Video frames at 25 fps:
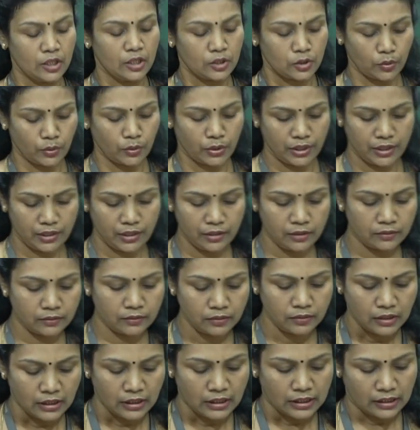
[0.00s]
So
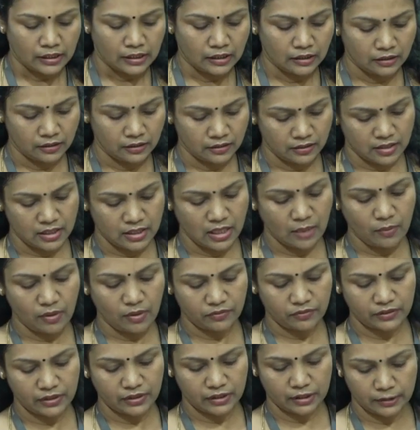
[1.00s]
here some
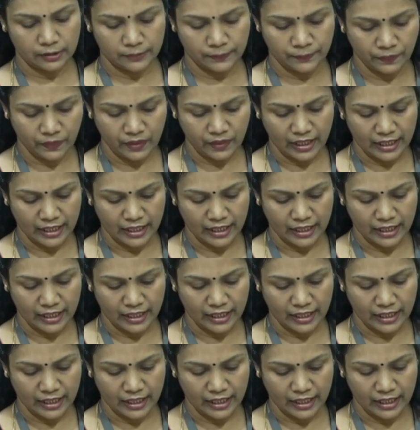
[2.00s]
of the